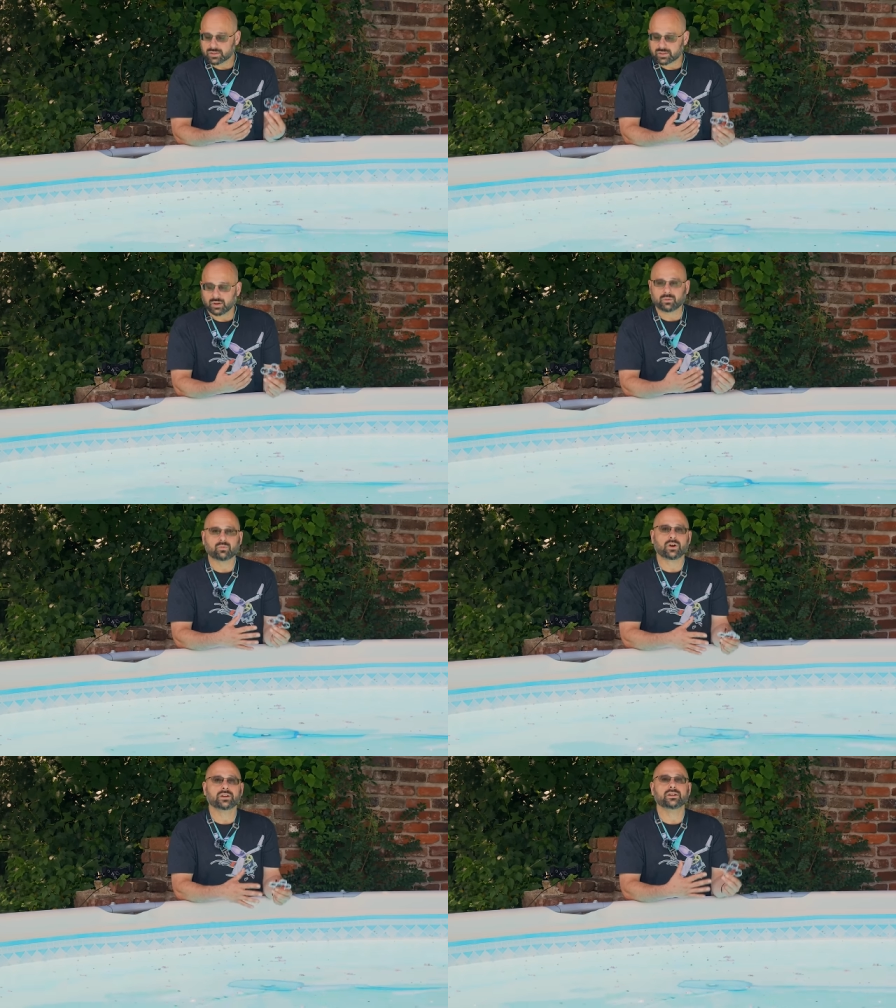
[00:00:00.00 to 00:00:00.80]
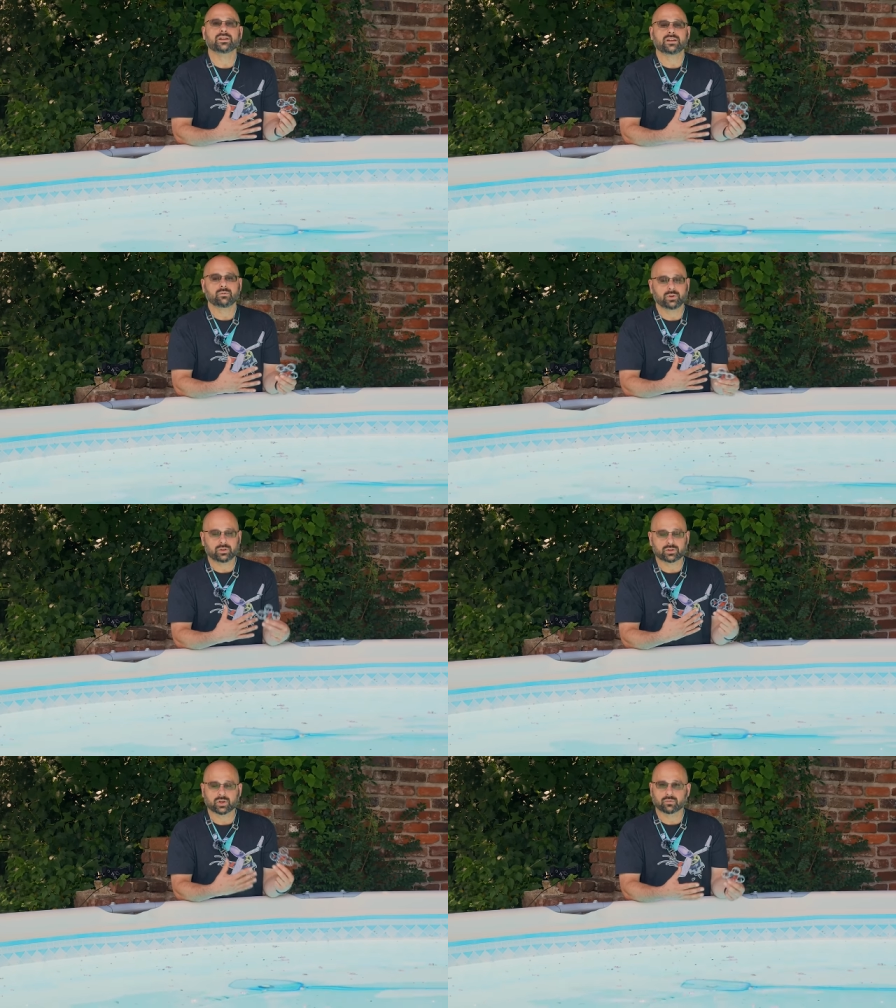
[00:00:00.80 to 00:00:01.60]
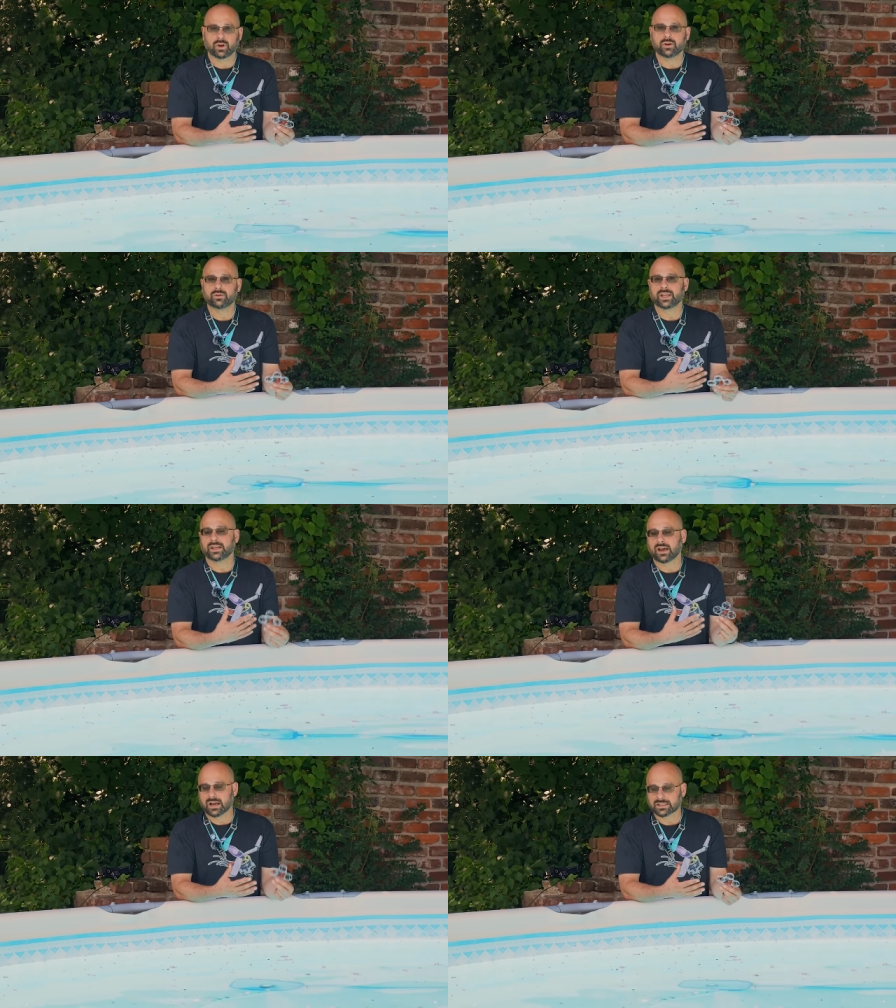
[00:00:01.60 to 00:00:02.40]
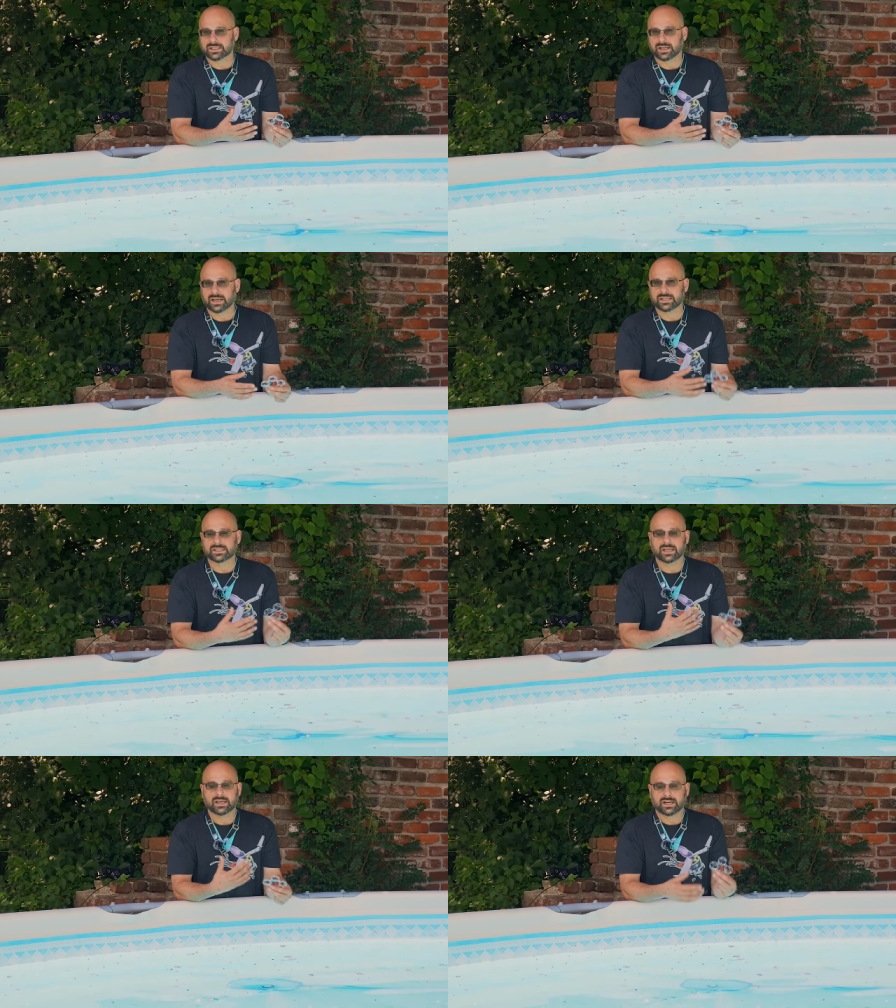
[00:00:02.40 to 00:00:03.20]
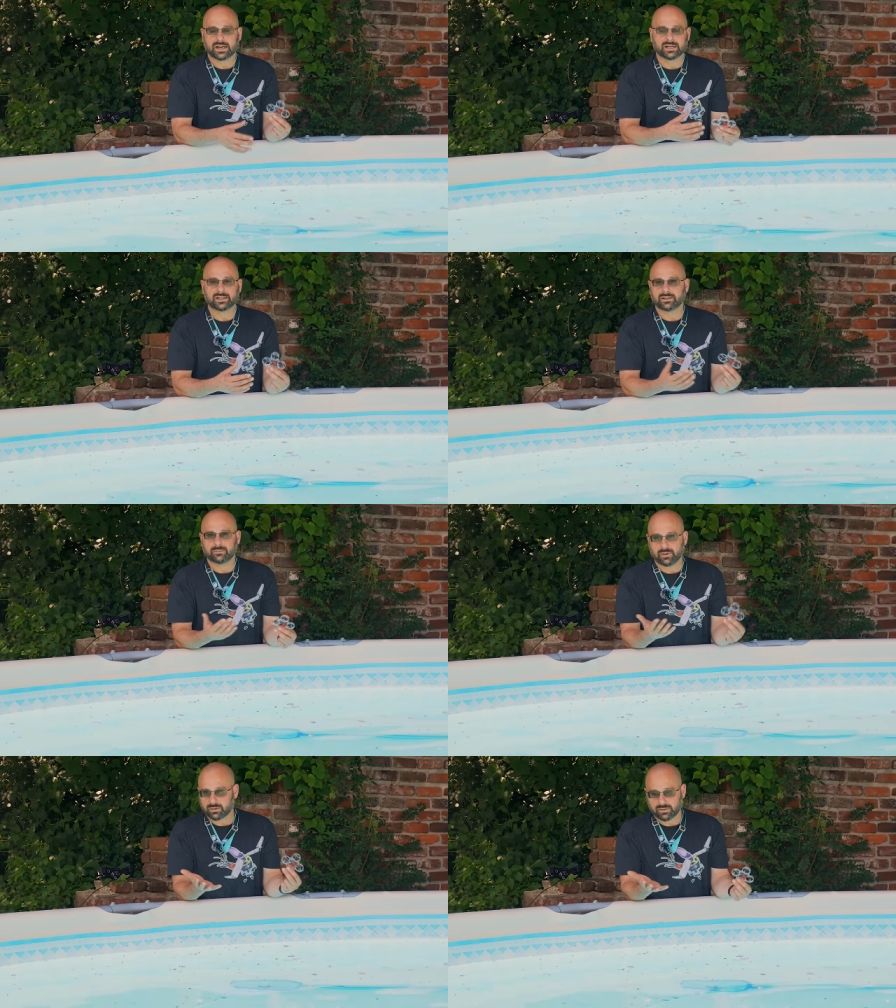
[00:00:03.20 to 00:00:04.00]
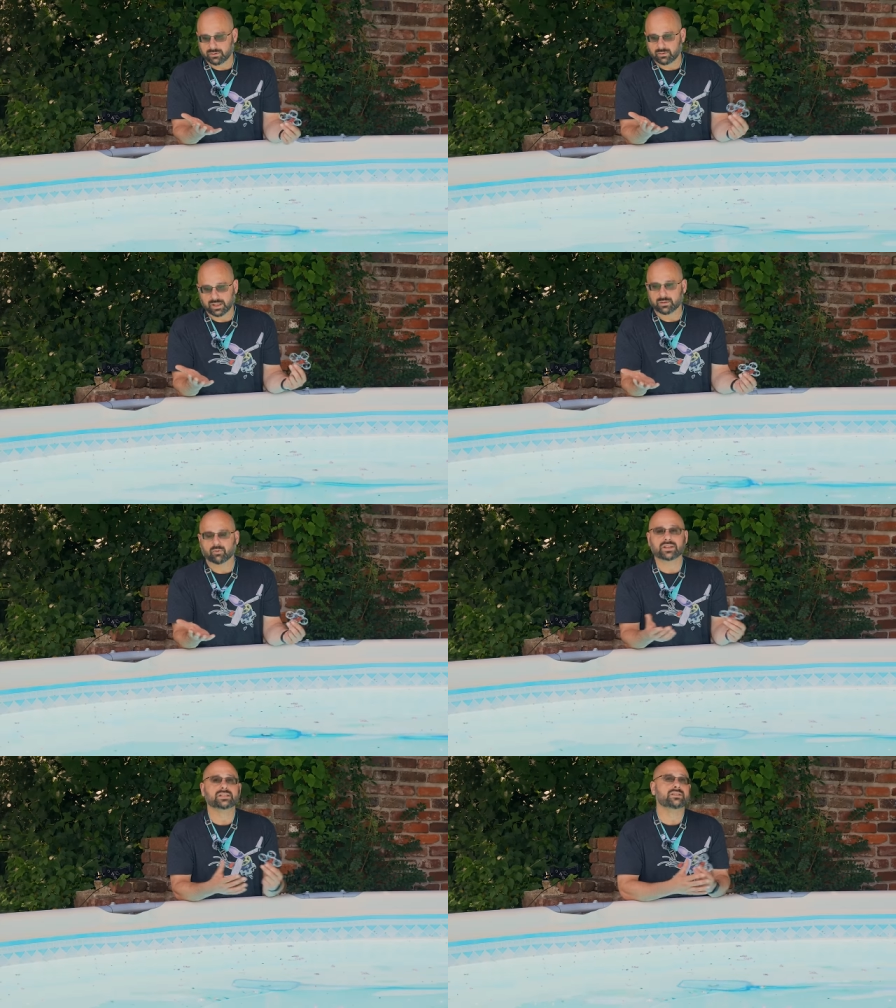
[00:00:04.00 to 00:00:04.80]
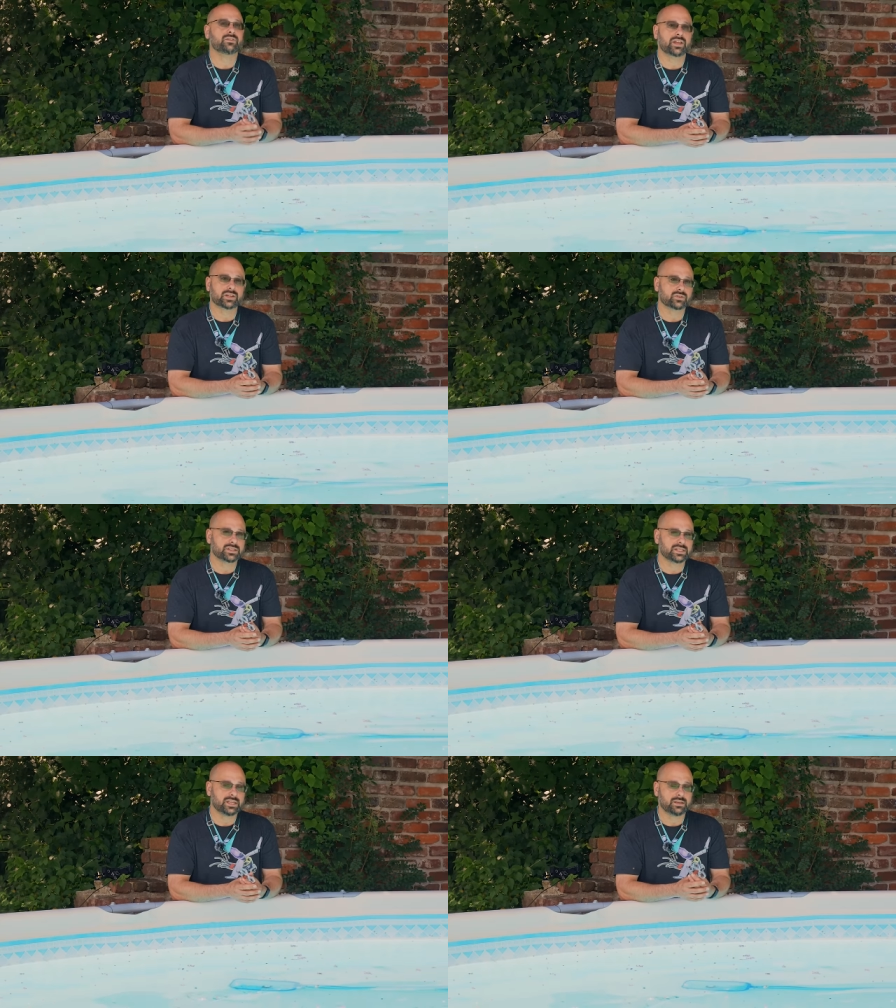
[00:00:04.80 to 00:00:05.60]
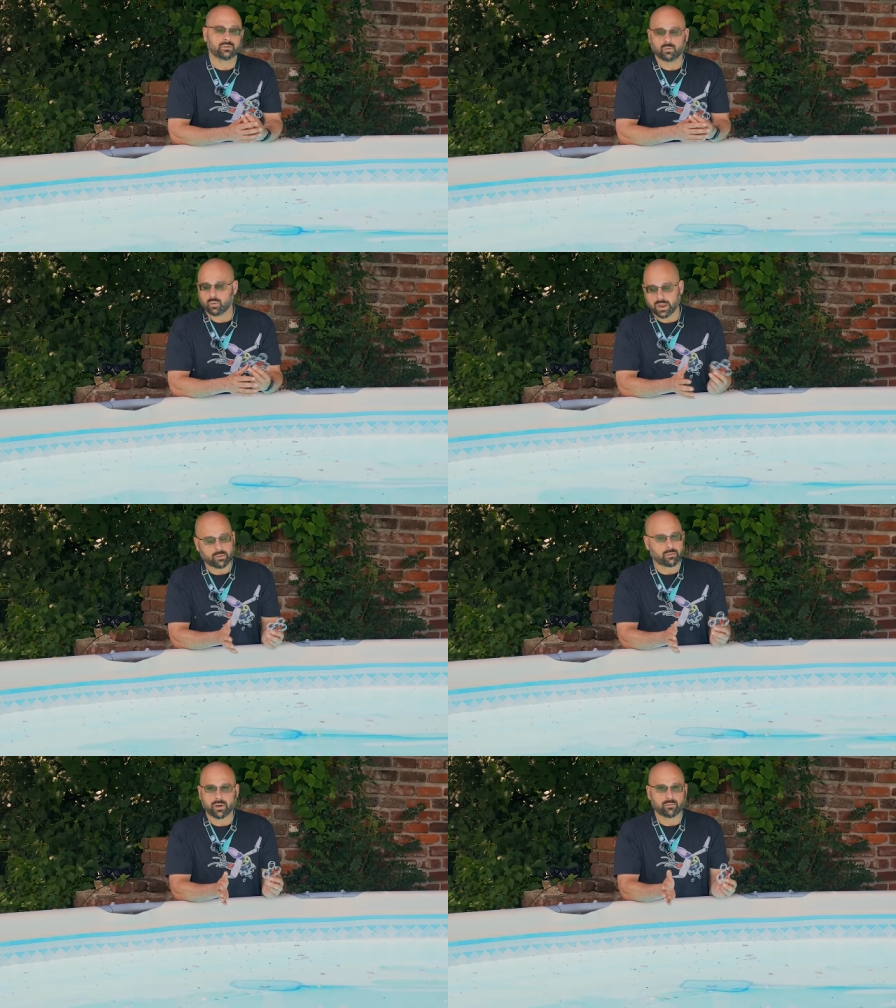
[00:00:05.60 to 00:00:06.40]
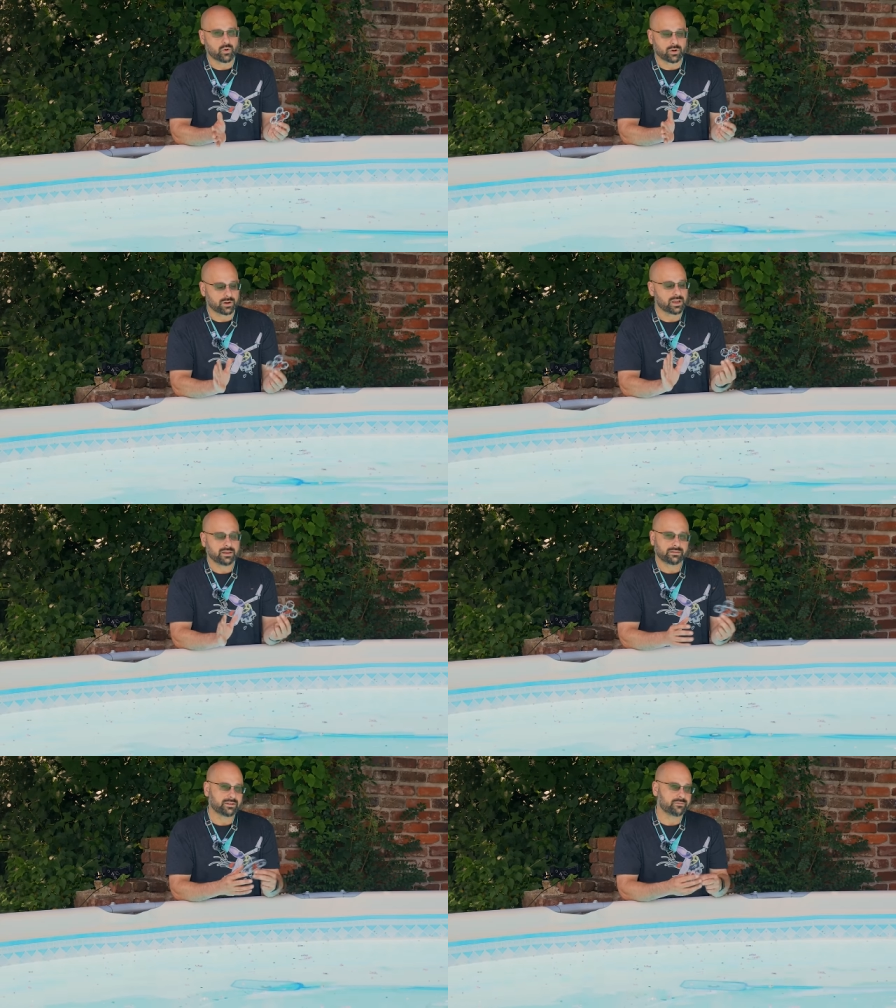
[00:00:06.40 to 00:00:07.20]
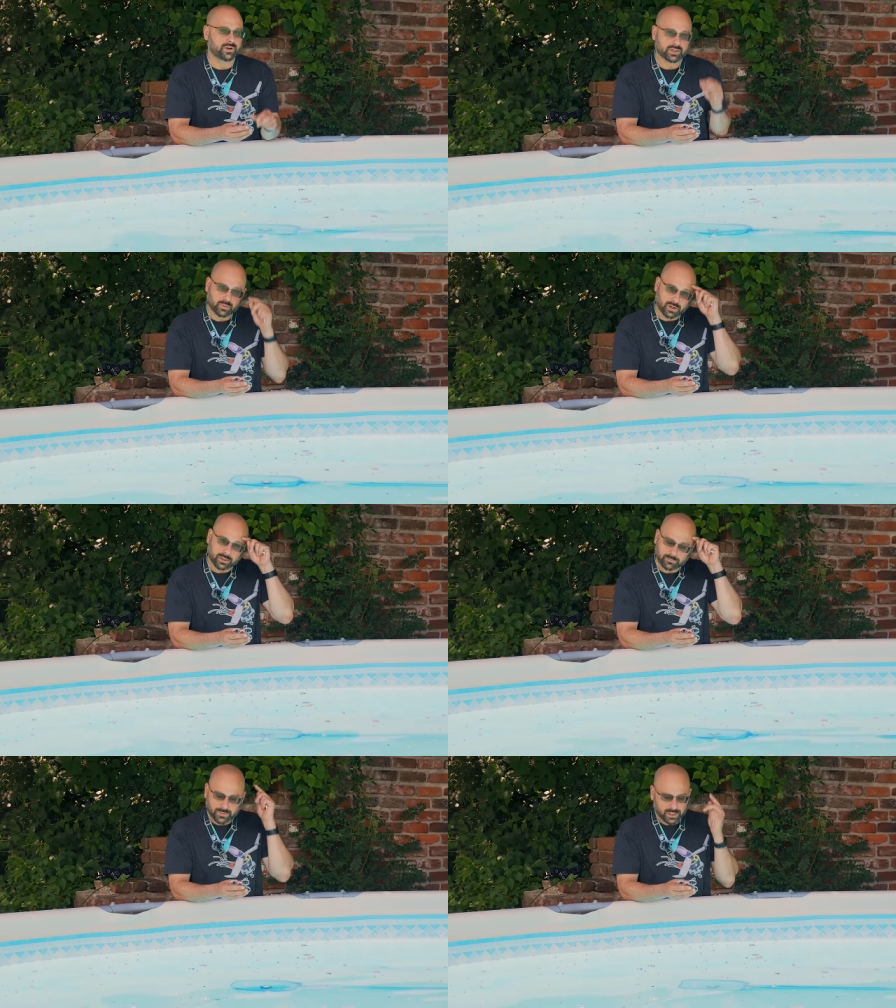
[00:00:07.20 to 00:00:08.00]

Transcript: salt water will corrode and oxidize uh, in the presence of electricity way, way, way more than fresh water.